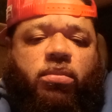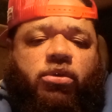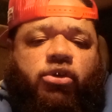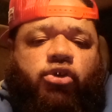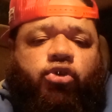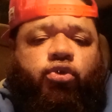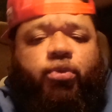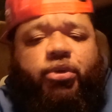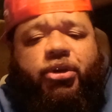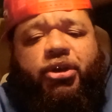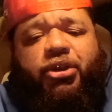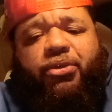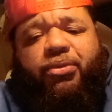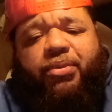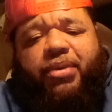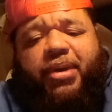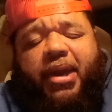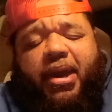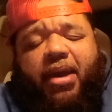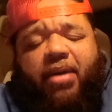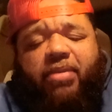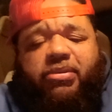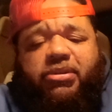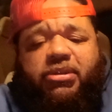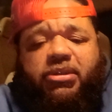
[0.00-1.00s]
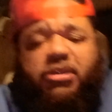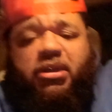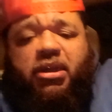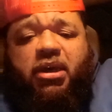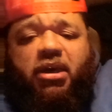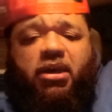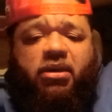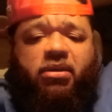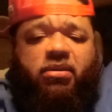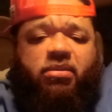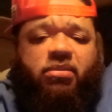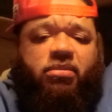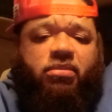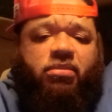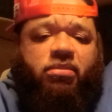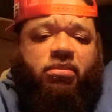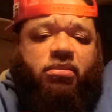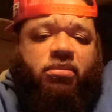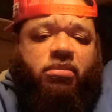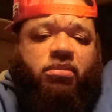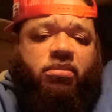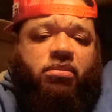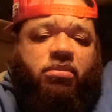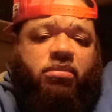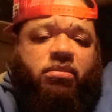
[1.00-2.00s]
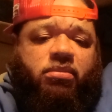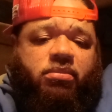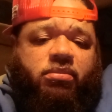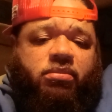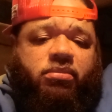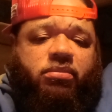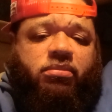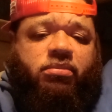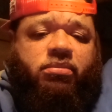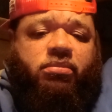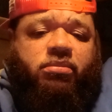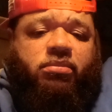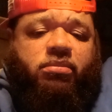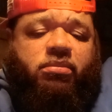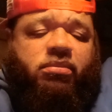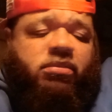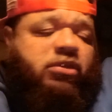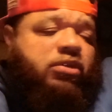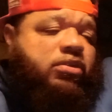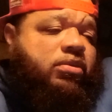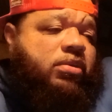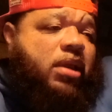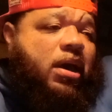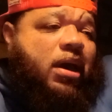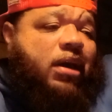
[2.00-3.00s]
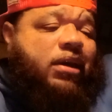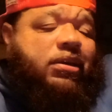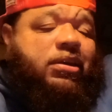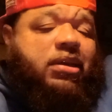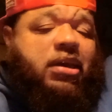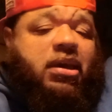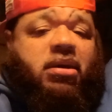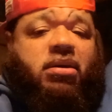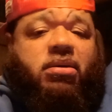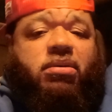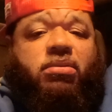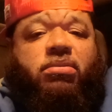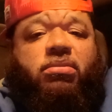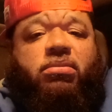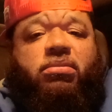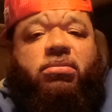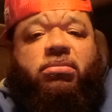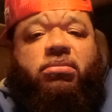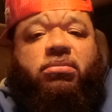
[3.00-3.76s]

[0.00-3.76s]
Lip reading: 23 hours a day. You locked down.